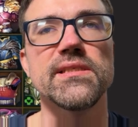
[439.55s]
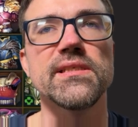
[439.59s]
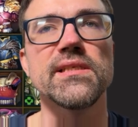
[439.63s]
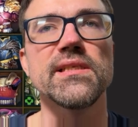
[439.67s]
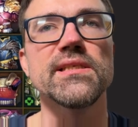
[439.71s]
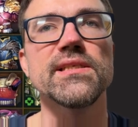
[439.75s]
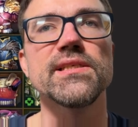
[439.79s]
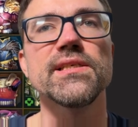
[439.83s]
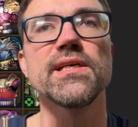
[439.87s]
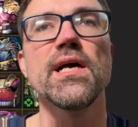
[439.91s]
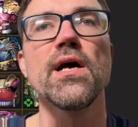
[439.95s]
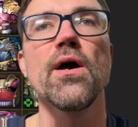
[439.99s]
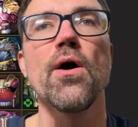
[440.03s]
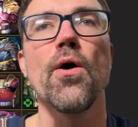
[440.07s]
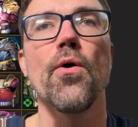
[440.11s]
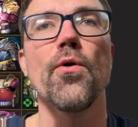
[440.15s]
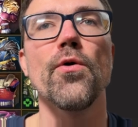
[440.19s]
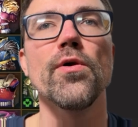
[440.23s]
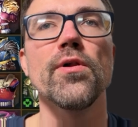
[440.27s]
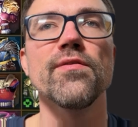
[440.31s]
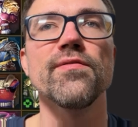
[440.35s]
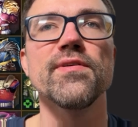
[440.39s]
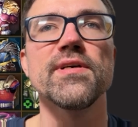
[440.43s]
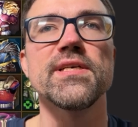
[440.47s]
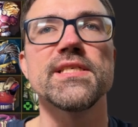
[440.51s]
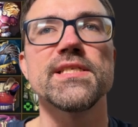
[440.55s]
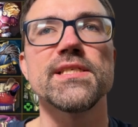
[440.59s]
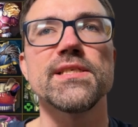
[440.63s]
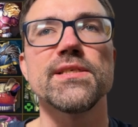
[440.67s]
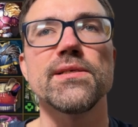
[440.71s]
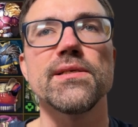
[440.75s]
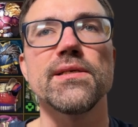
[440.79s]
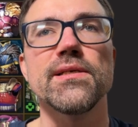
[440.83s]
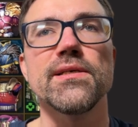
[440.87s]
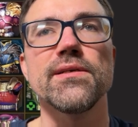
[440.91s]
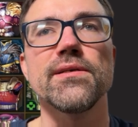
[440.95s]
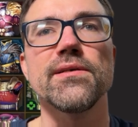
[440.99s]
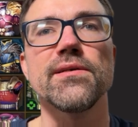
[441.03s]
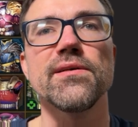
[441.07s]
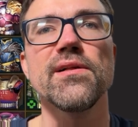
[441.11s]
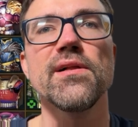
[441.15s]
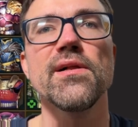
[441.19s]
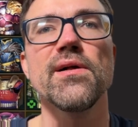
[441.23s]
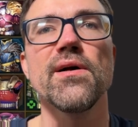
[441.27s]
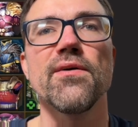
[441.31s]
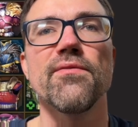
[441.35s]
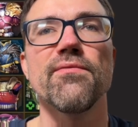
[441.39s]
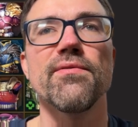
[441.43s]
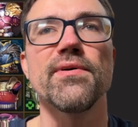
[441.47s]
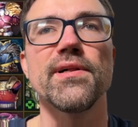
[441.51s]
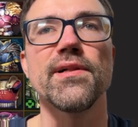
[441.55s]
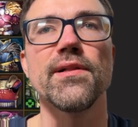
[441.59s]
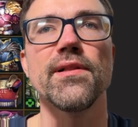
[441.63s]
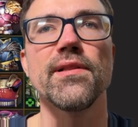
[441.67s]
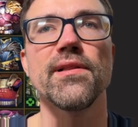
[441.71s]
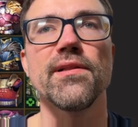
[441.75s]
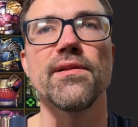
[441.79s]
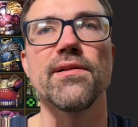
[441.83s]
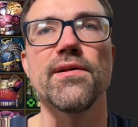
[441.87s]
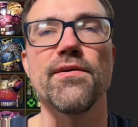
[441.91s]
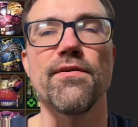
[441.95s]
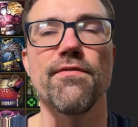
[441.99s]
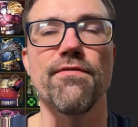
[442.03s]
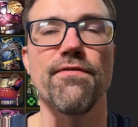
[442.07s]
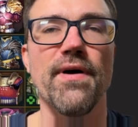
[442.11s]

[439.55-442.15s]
and always will